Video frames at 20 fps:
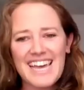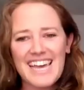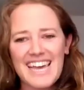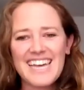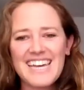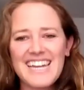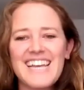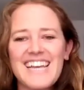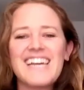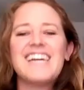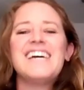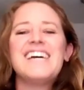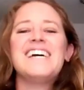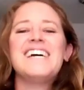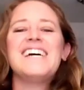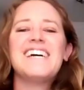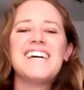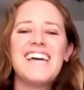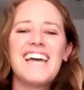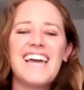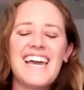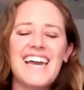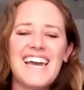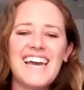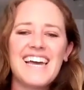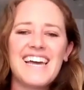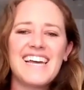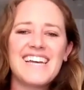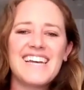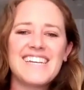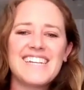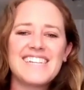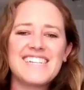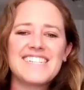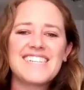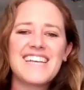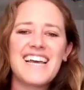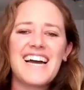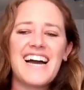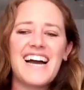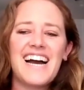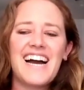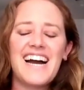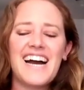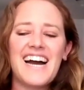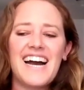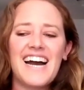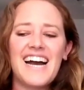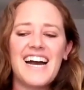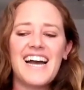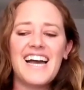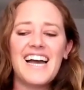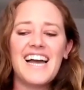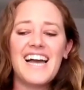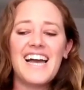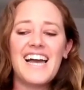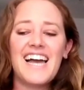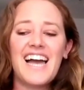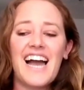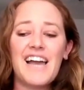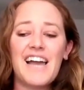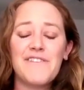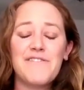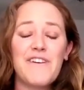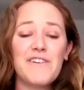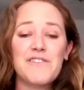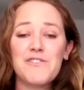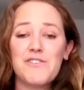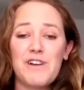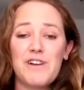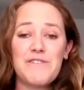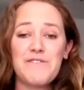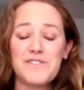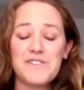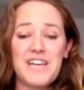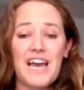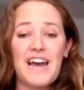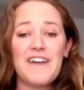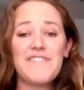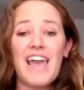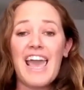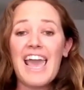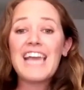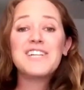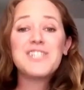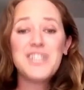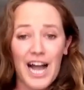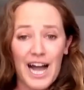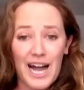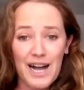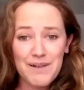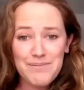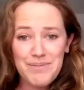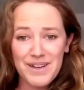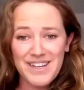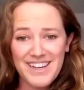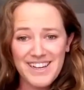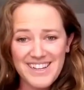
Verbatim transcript: hit, and uh, I felt grateful to have a job.